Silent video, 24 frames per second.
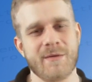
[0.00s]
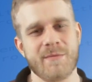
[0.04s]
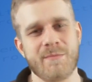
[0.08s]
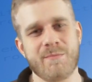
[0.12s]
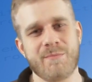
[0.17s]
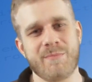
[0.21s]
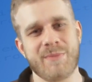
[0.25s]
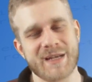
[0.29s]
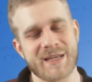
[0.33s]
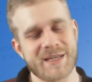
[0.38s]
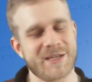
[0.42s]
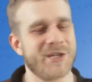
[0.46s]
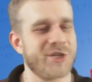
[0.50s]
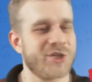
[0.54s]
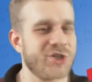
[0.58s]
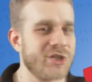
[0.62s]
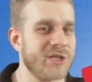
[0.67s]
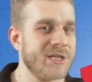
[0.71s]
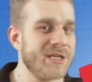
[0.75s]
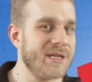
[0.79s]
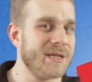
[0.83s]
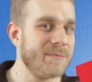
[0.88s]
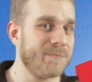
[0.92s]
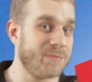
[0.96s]
But
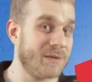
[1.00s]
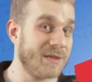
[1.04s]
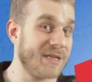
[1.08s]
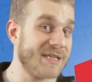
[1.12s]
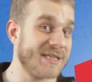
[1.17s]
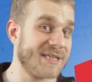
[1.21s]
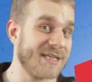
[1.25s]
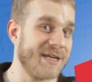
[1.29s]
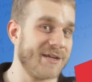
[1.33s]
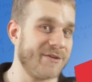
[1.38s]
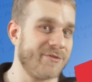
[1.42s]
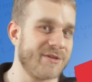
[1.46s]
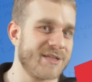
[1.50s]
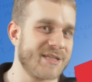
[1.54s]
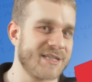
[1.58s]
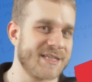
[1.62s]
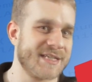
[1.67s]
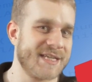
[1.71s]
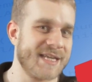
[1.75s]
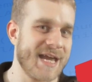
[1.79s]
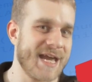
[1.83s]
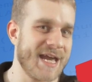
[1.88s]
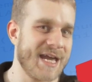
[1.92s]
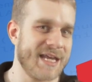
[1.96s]
additionally, please
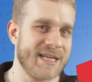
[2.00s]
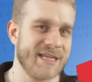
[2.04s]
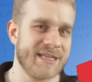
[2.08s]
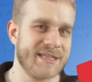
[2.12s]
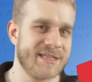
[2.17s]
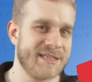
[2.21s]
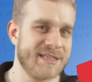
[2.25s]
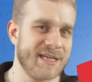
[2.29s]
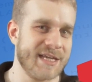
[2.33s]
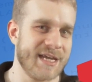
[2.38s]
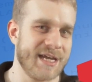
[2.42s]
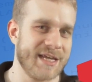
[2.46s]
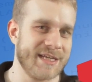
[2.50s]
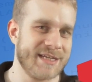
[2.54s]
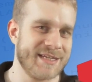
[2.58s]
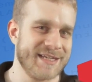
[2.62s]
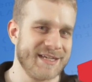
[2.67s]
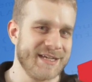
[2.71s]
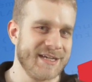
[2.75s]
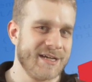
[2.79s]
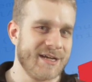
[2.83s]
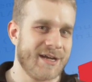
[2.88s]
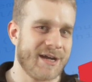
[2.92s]
understand that